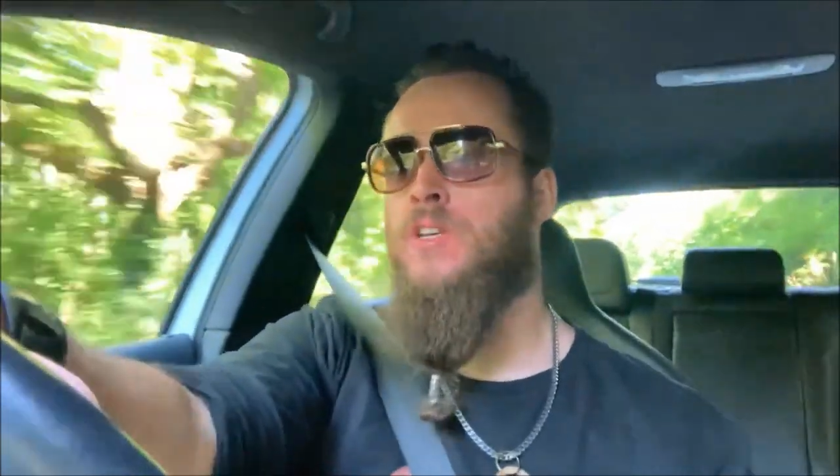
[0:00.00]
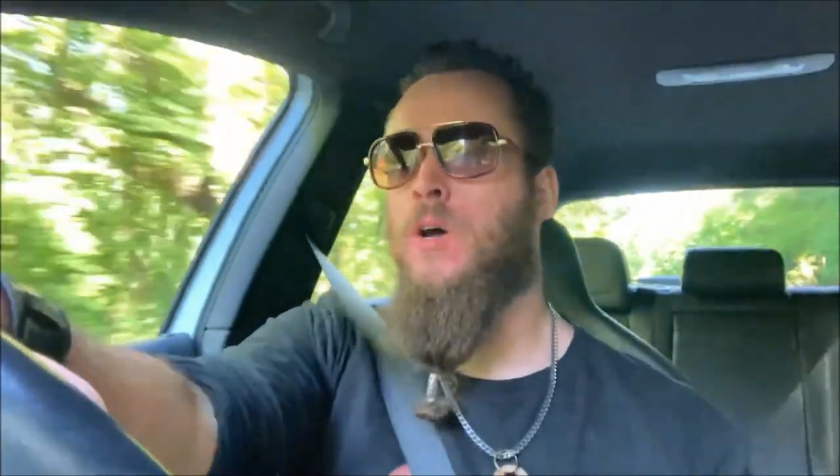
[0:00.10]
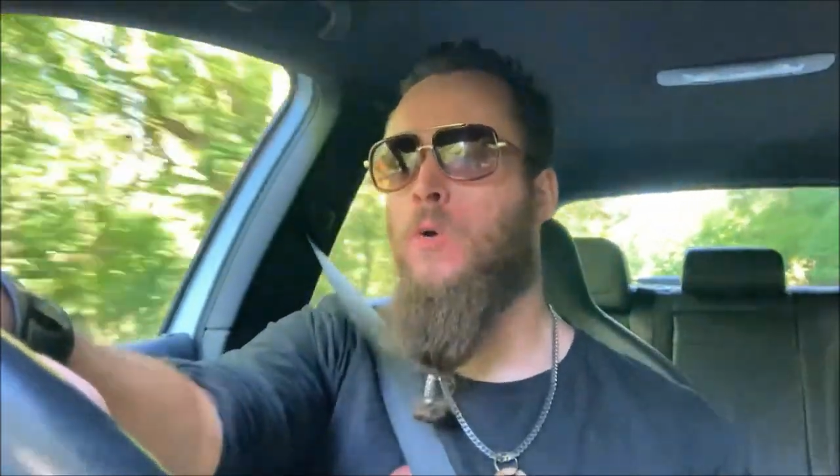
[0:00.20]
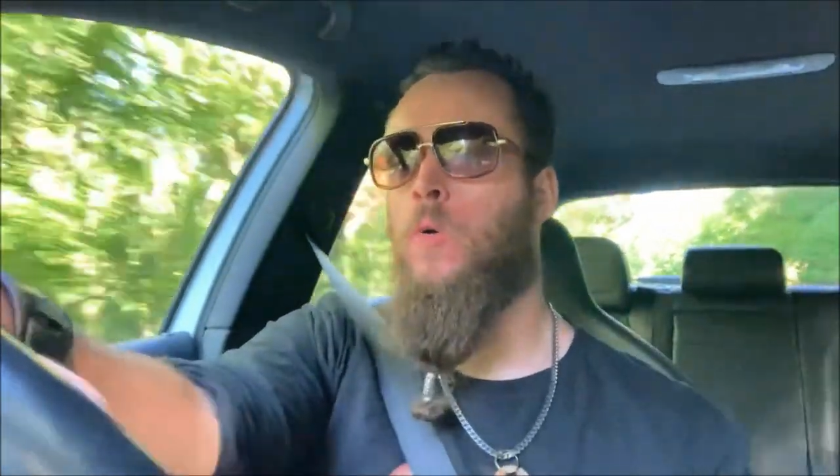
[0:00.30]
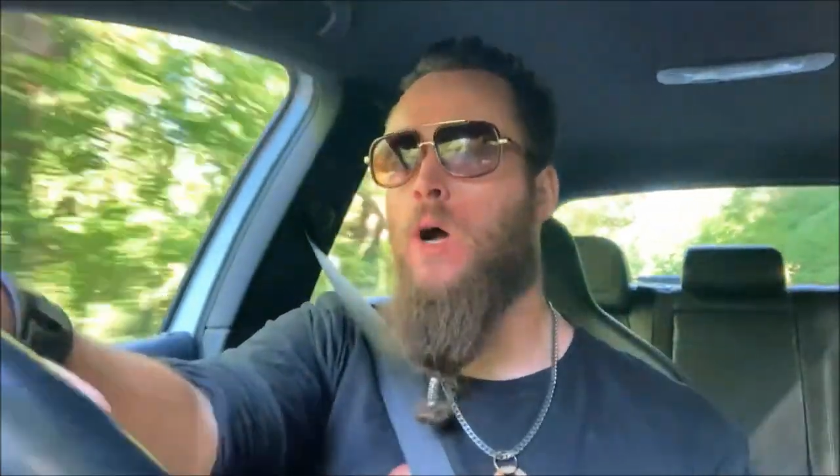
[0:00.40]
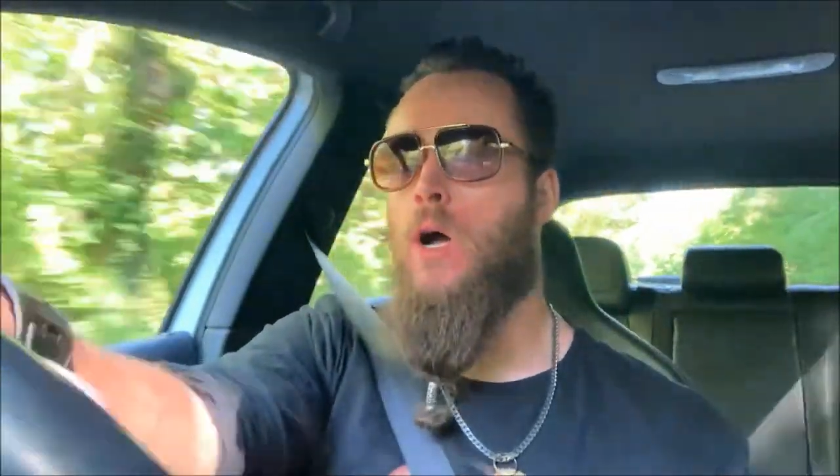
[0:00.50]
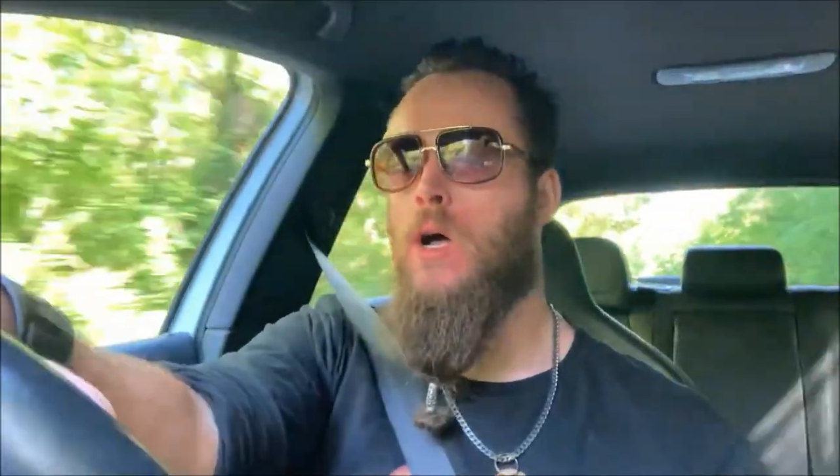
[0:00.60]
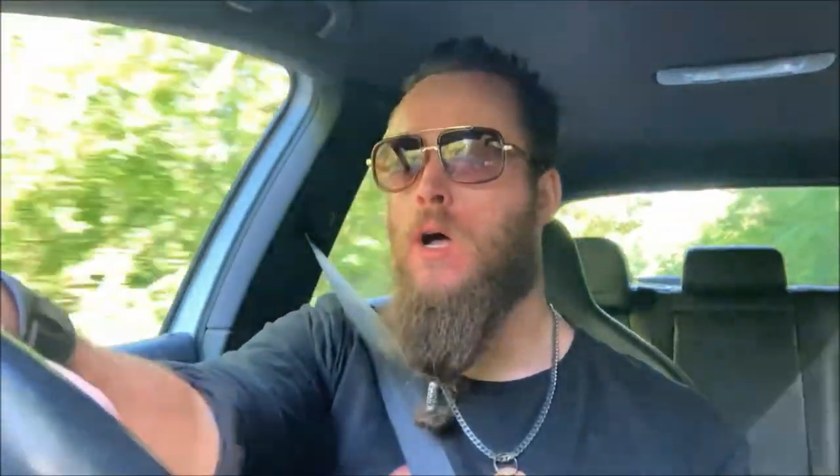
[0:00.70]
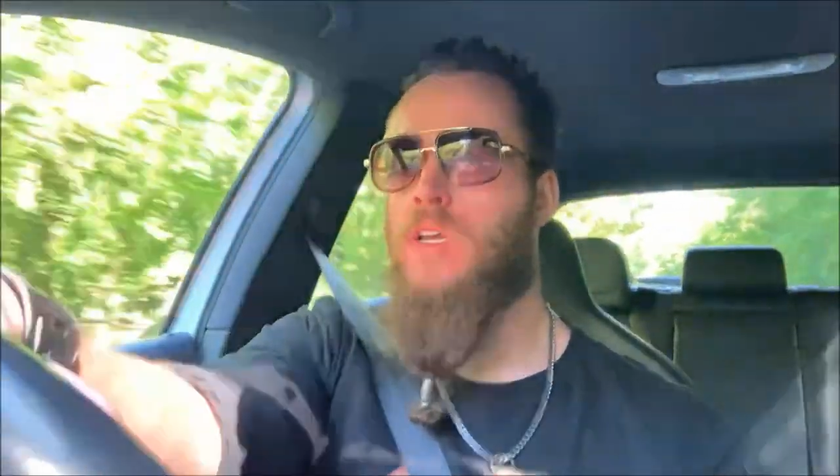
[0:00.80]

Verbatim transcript: so